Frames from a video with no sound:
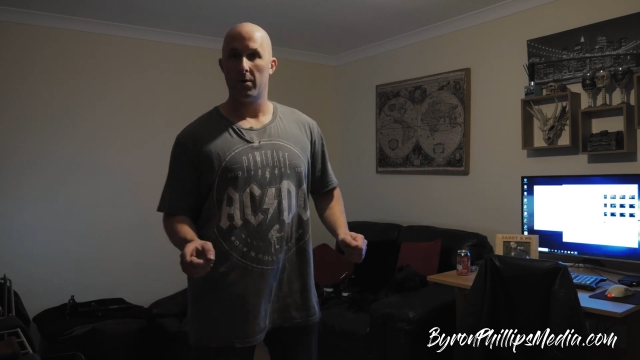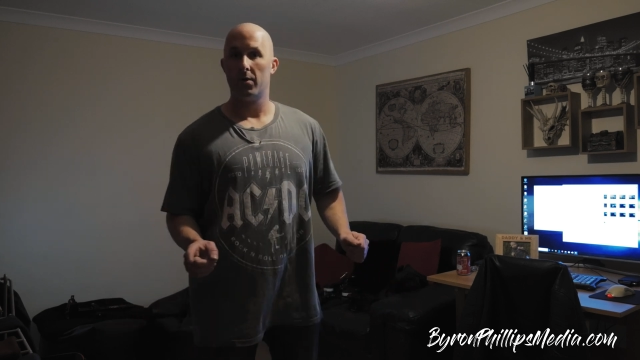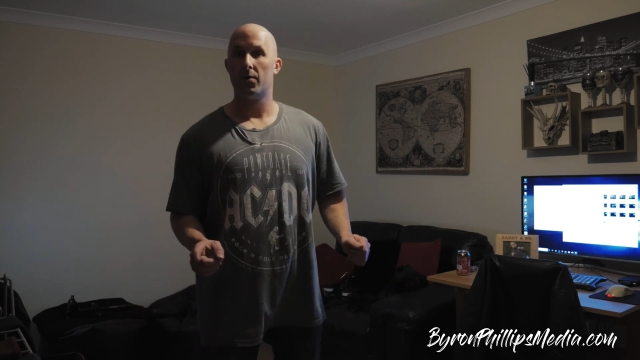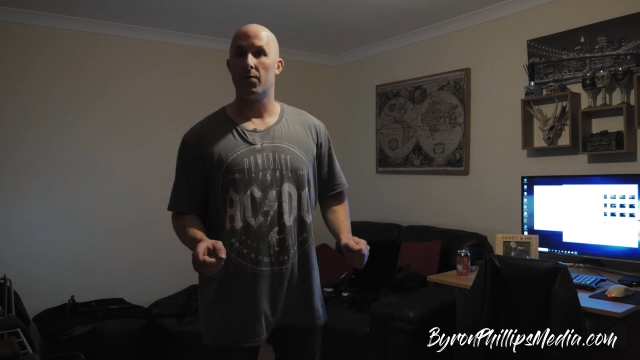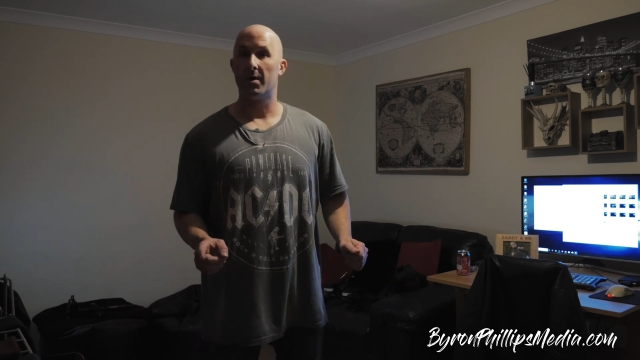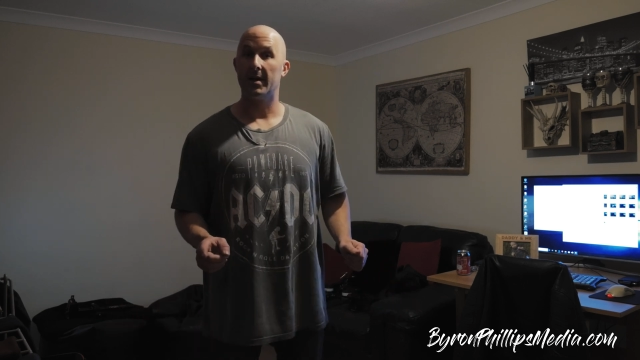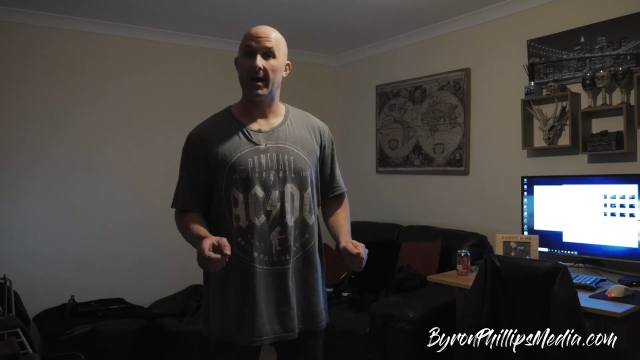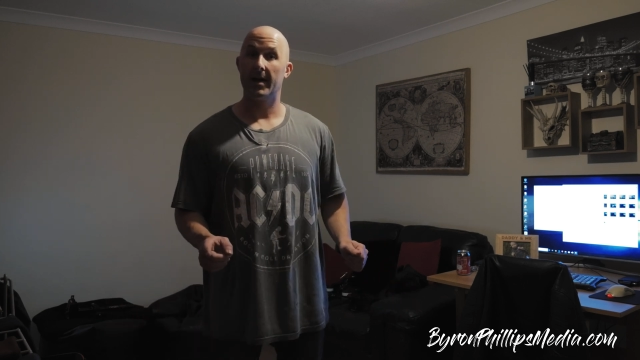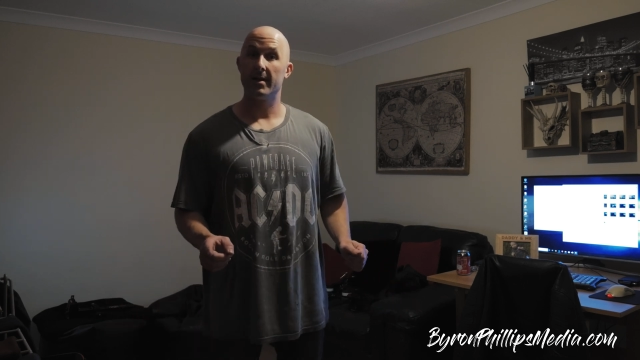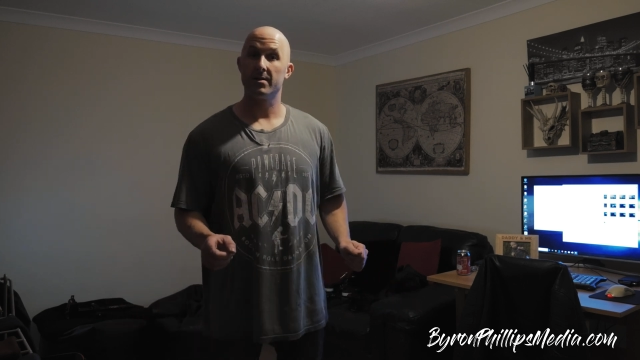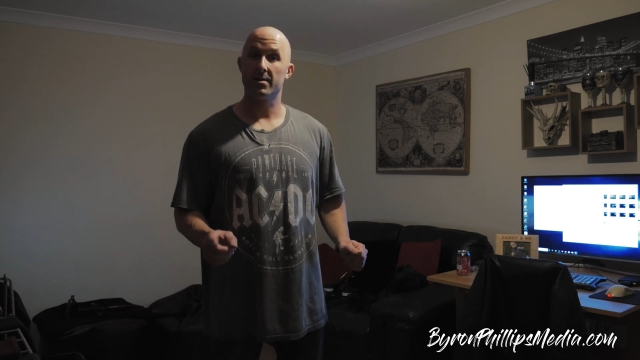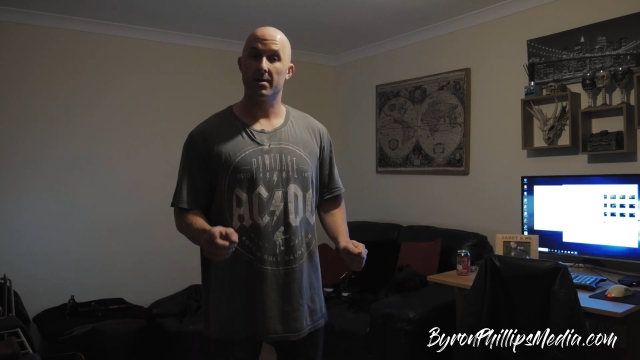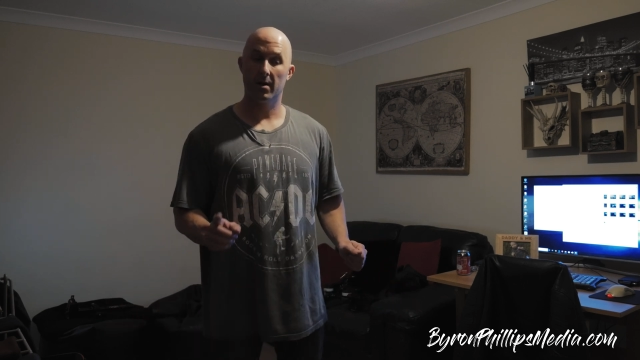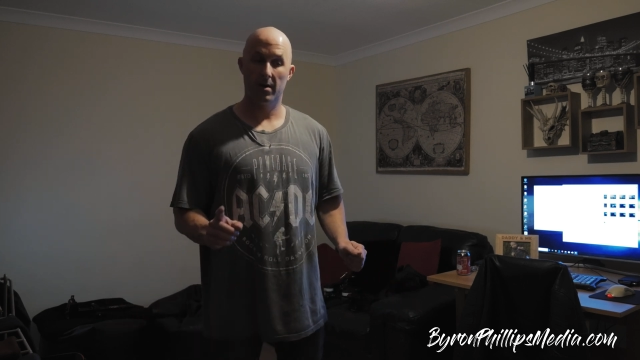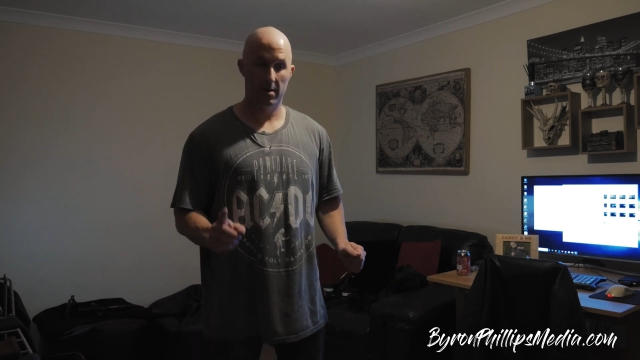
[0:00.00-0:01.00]
Do a
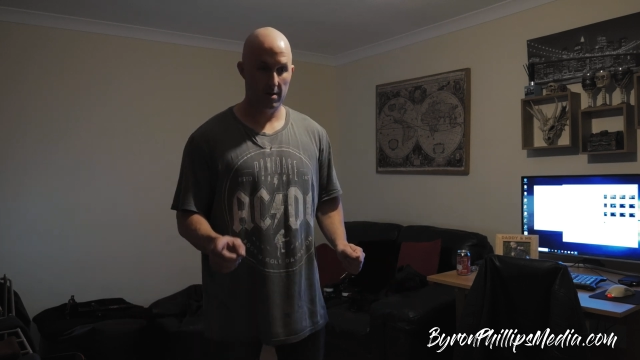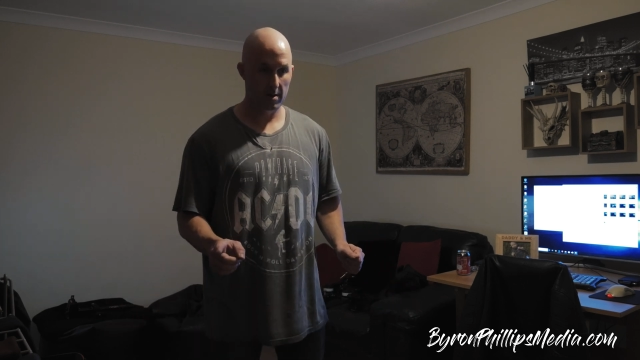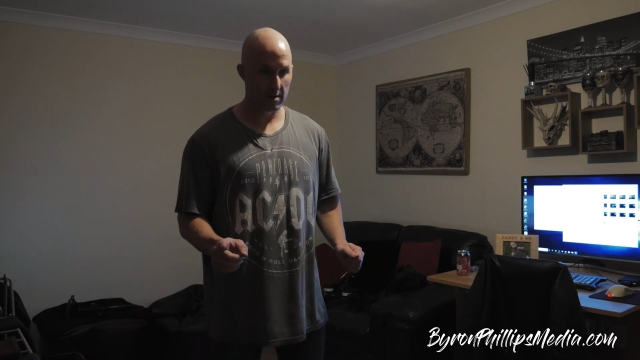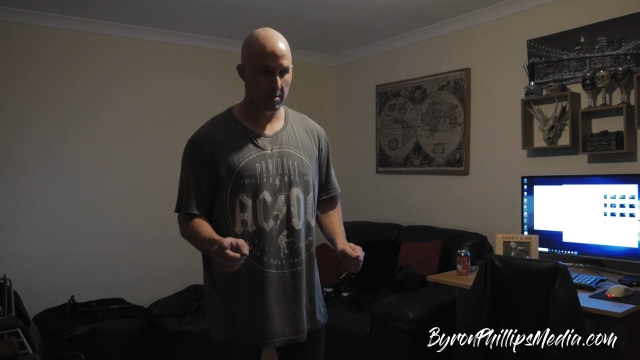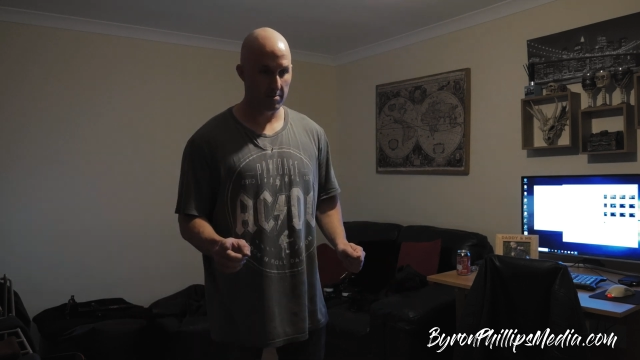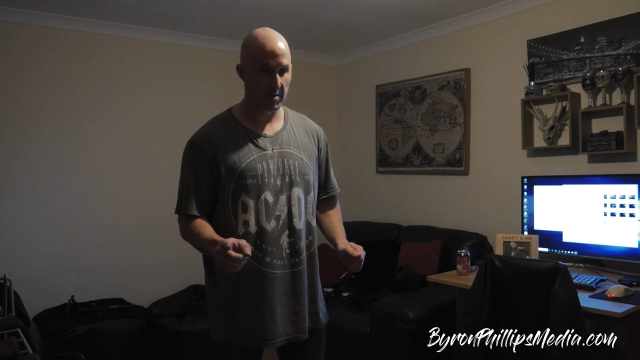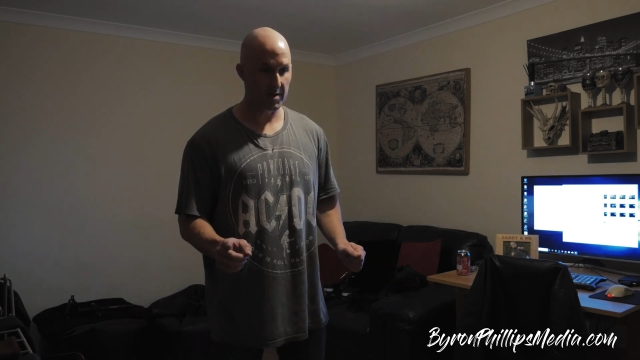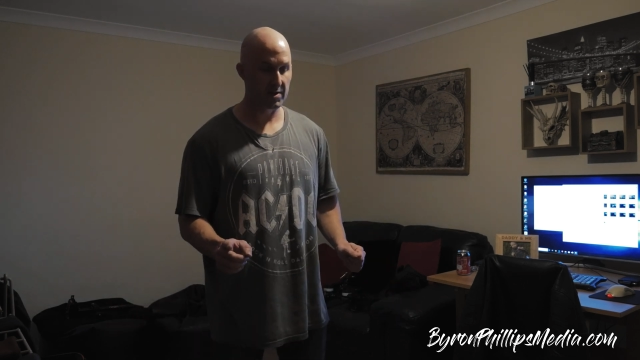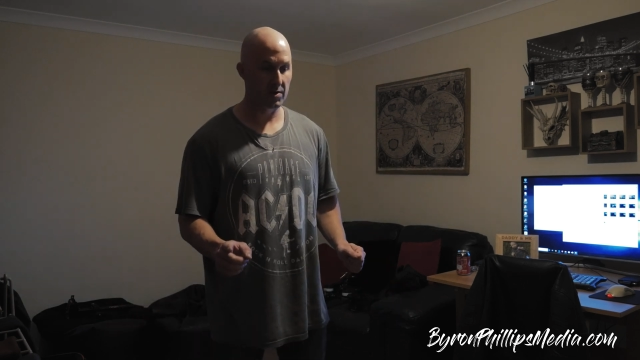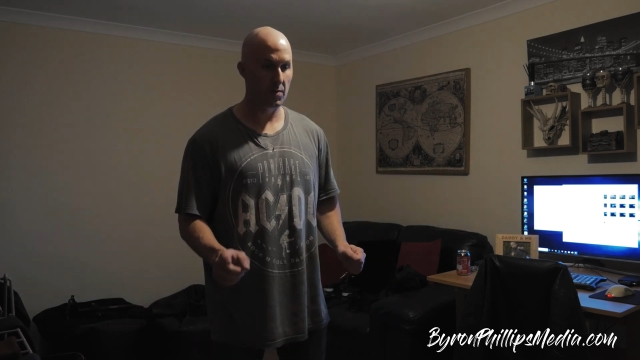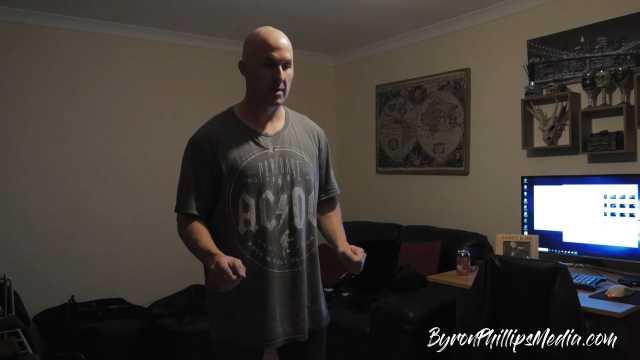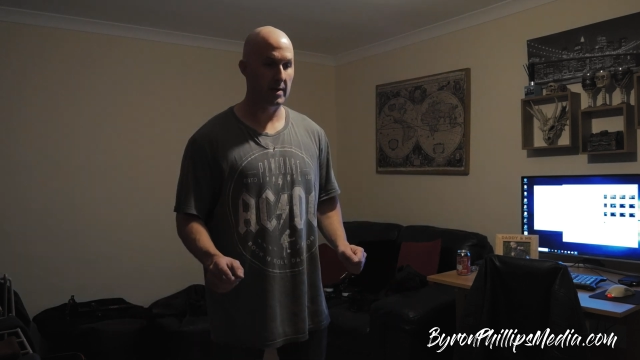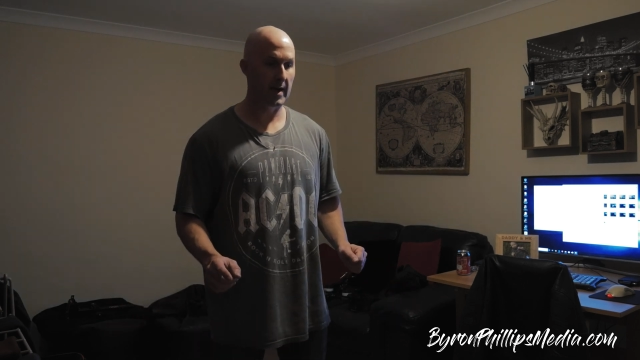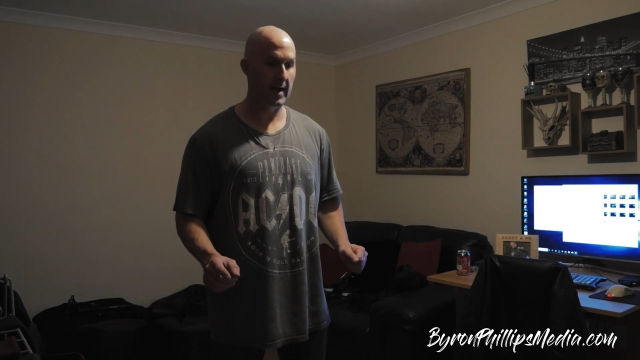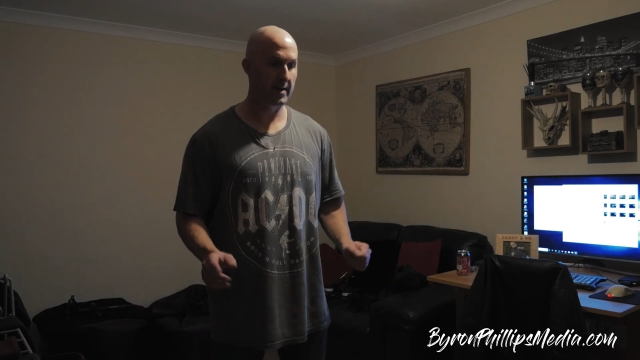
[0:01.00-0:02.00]
dance. Must do a
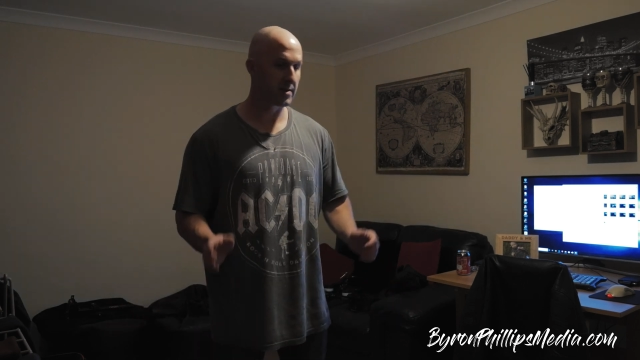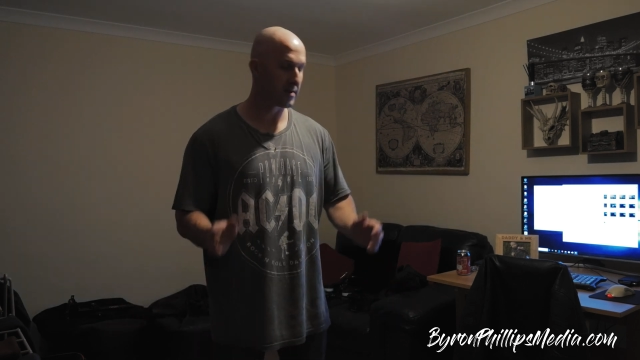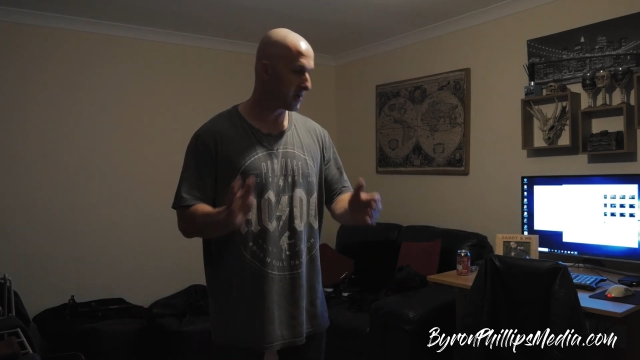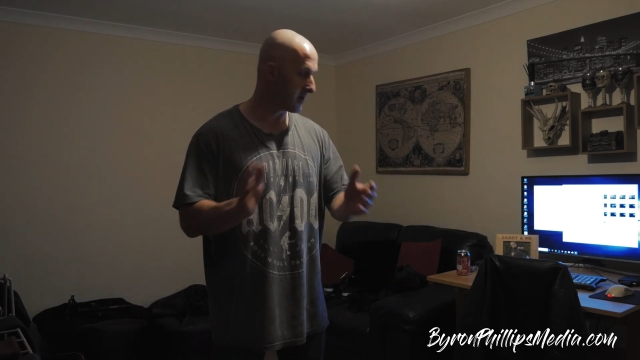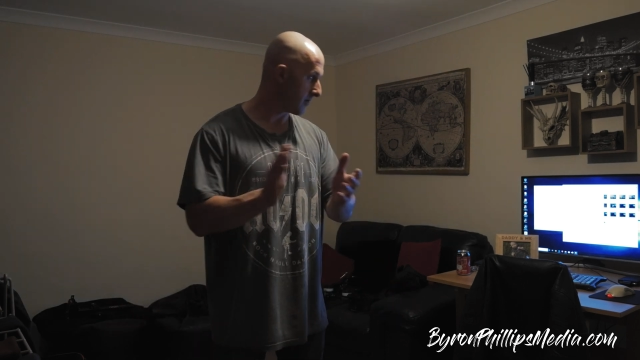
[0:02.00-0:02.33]
dance.